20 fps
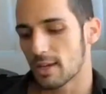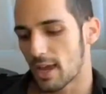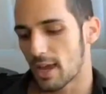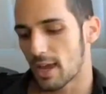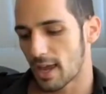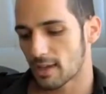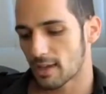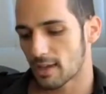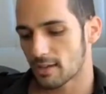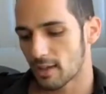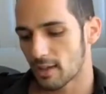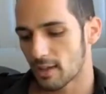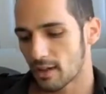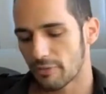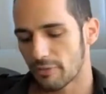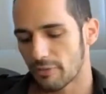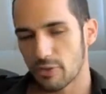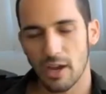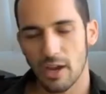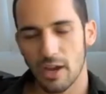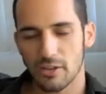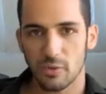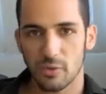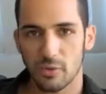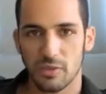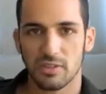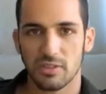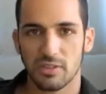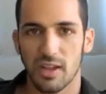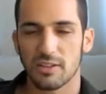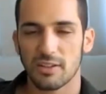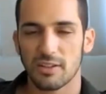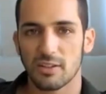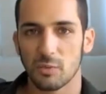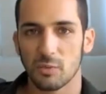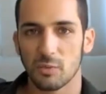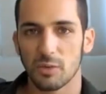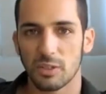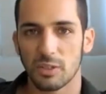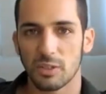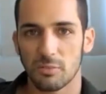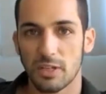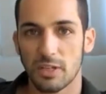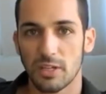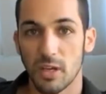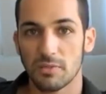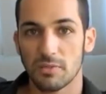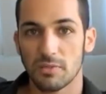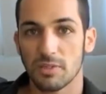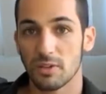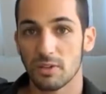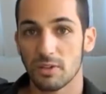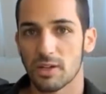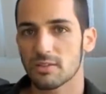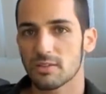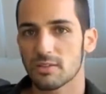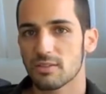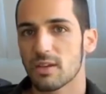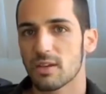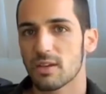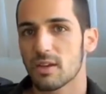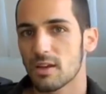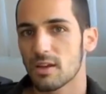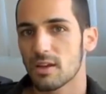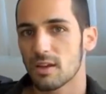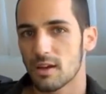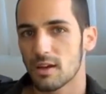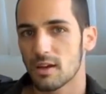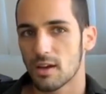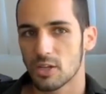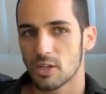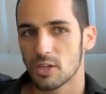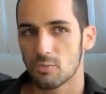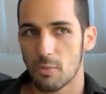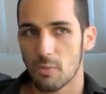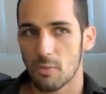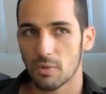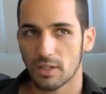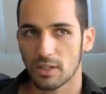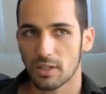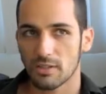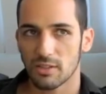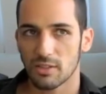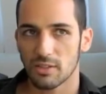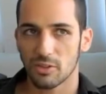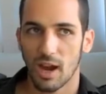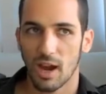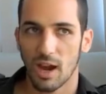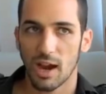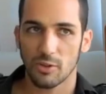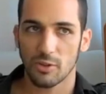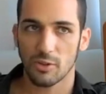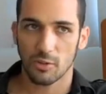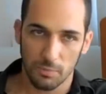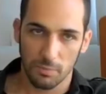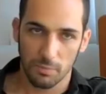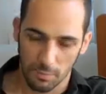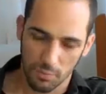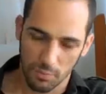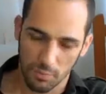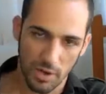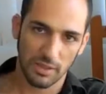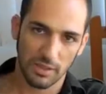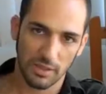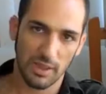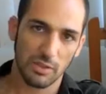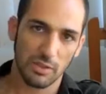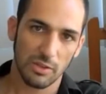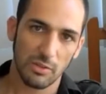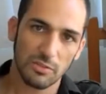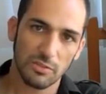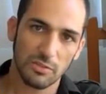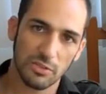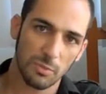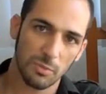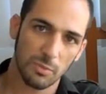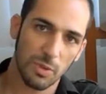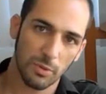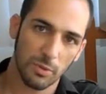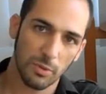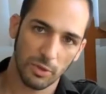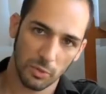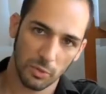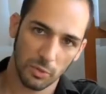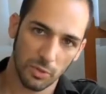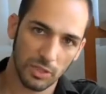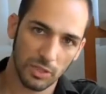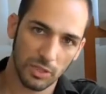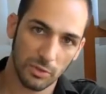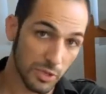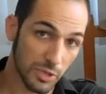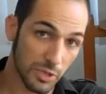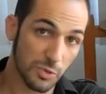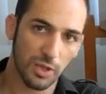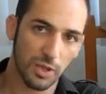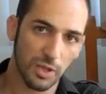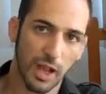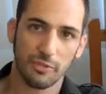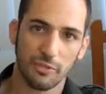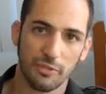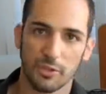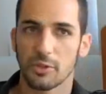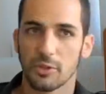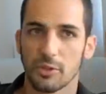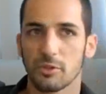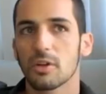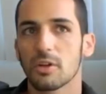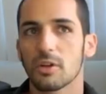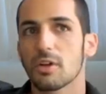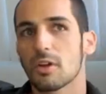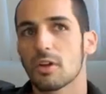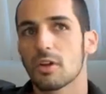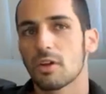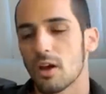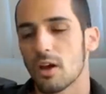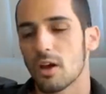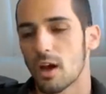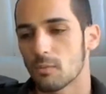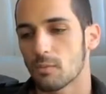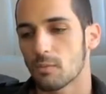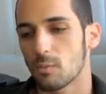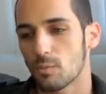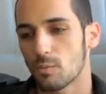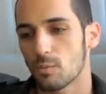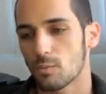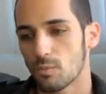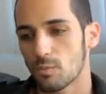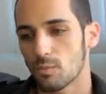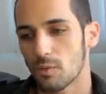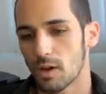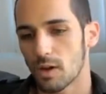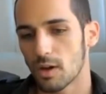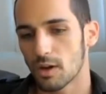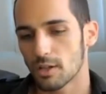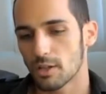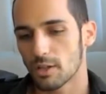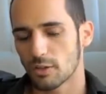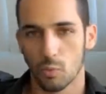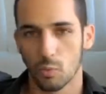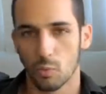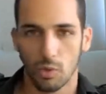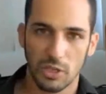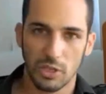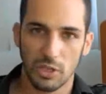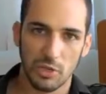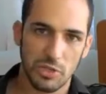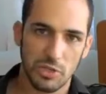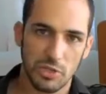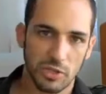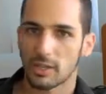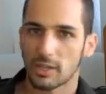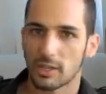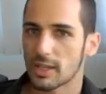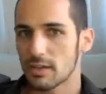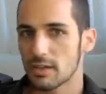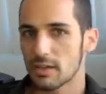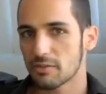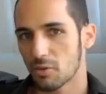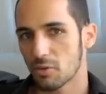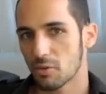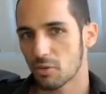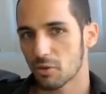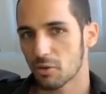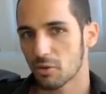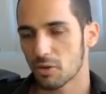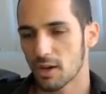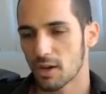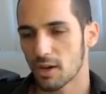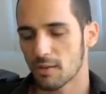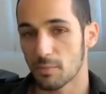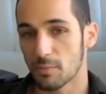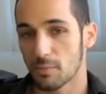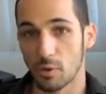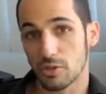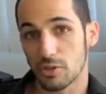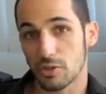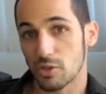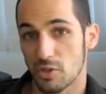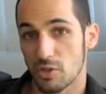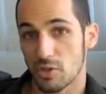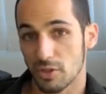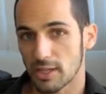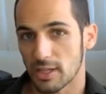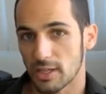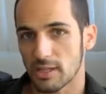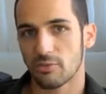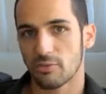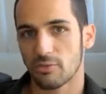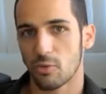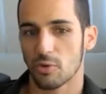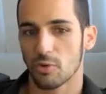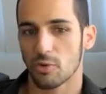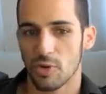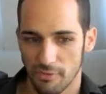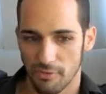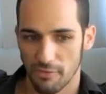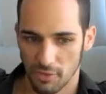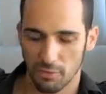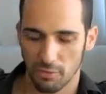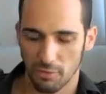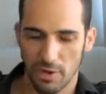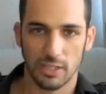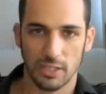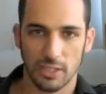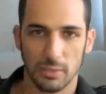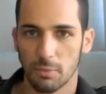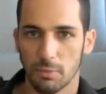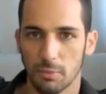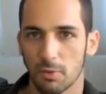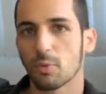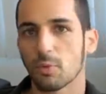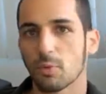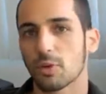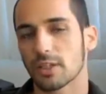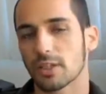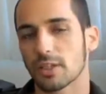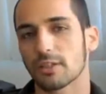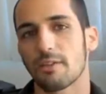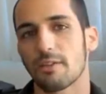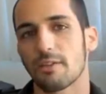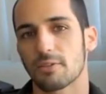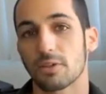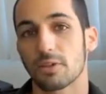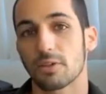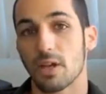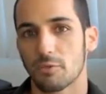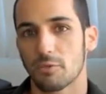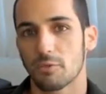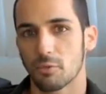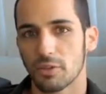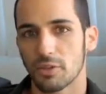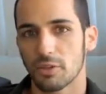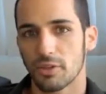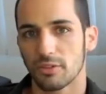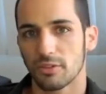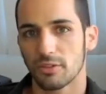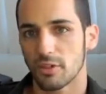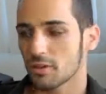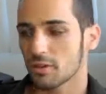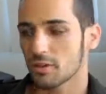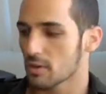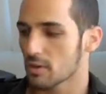And if you guys do decide to really become serious, you may want to consider either breaking that news to the people at your work, which you will have to do. Either one of you should leave, or both of you should leave, or you have to break it to people at work and they have to be comfortable with it. So